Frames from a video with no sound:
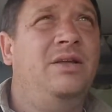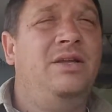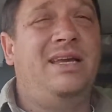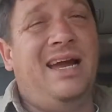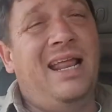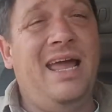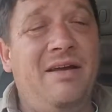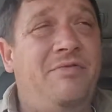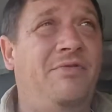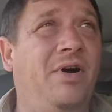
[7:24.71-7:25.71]
you got to
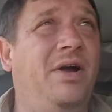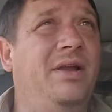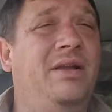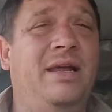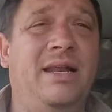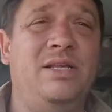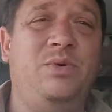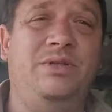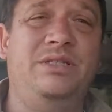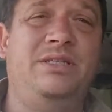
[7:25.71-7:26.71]
have fun, and that's
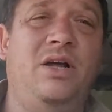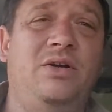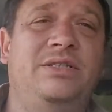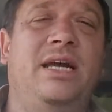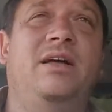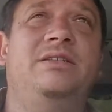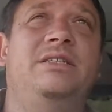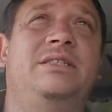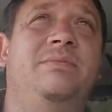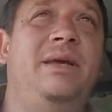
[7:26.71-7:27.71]
what this dollar challenge
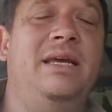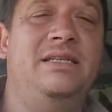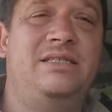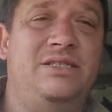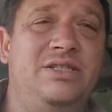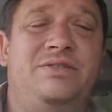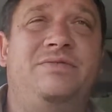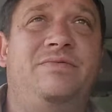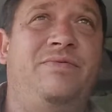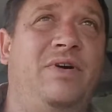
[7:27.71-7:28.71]
is to me. It's just
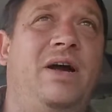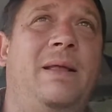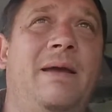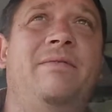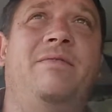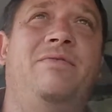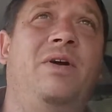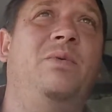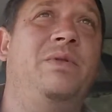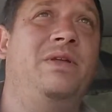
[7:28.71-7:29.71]
fun. I'm having
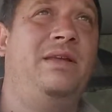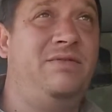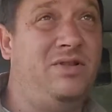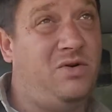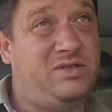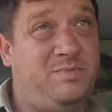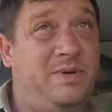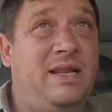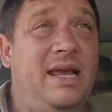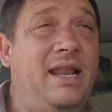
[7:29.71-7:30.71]
fun with it, even though it's
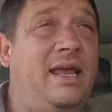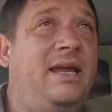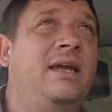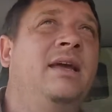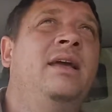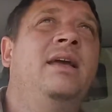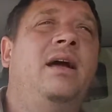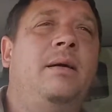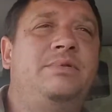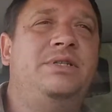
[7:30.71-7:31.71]
been headache.
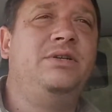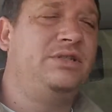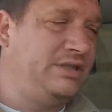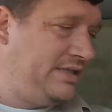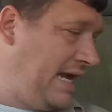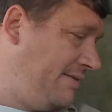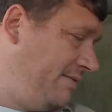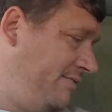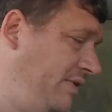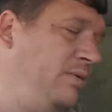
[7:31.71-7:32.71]
I'm still just
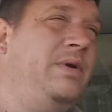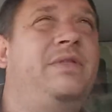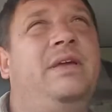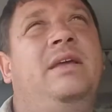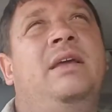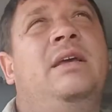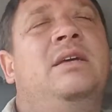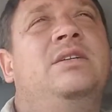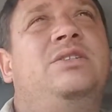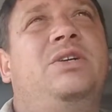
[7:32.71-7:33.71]
having fun with it.
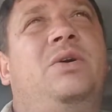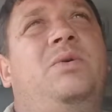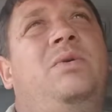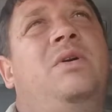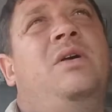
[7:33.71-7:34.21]
So